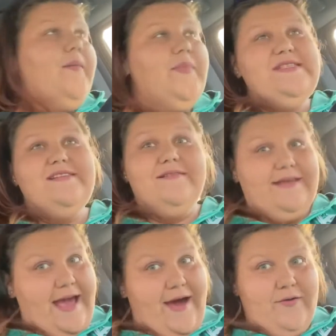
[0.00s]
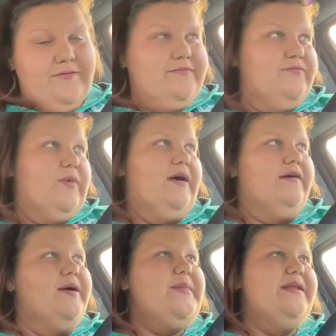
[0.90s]
basically out.
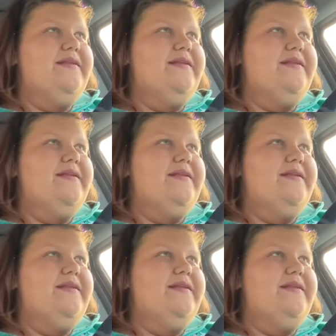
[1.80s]
Well, I mean,